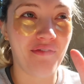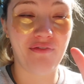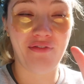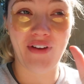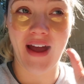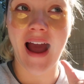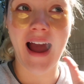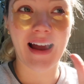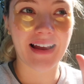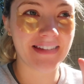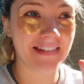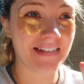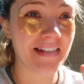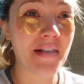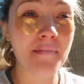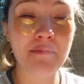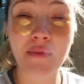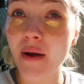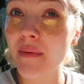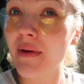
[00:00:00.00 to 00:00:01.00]
fact.
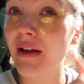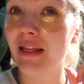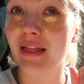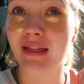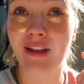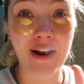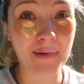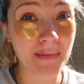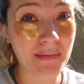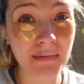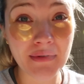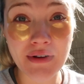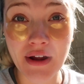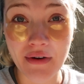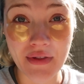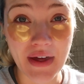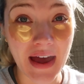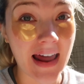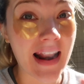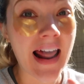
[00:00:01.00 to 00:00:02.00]
Probably a lot of people
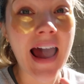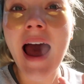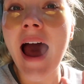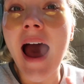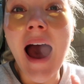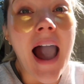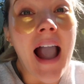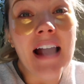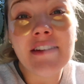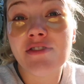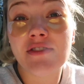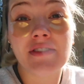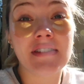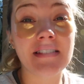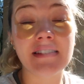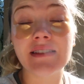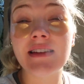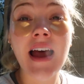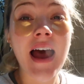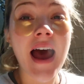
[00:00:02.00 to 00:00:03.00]
know that. I just,
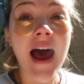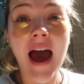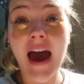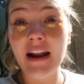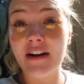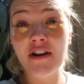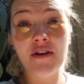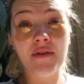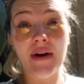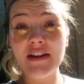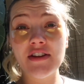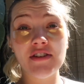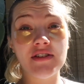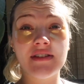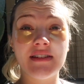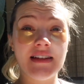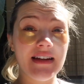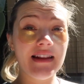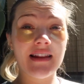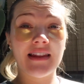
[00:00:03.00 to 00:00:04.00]
I don't know, I
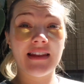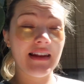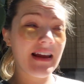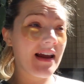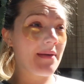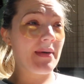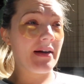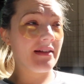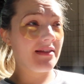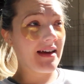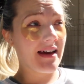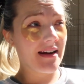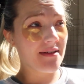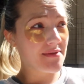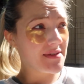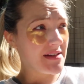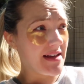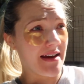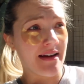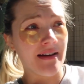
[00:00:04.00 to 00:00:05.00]
just didn't think about that. I
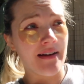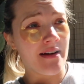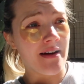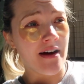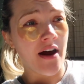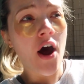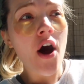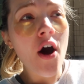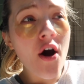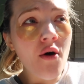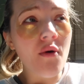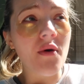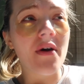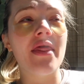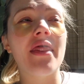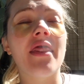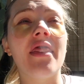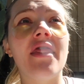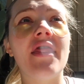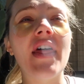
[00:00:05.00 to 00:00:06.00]
was like, oh,
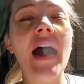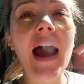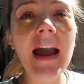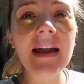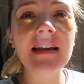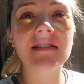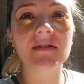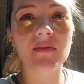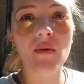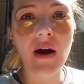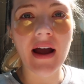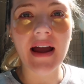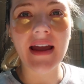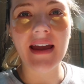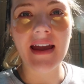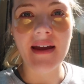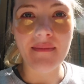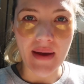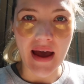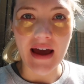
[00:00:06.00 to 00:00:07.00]
that is why
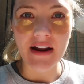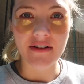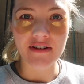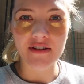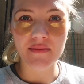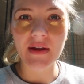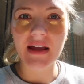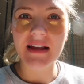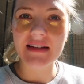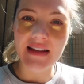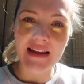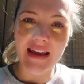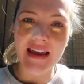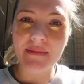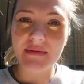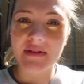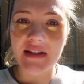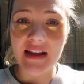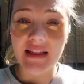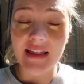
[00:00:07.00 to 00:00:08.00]
it matters because they
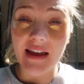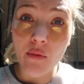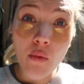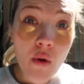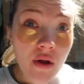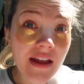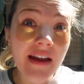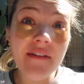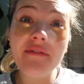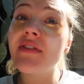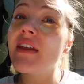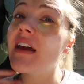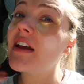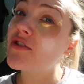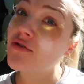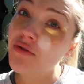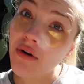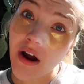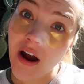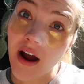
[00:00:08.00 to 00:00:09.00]
keep saying like, well, if they
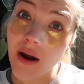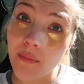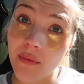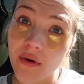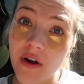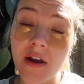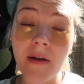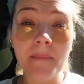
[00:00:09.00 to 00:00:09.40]
drop,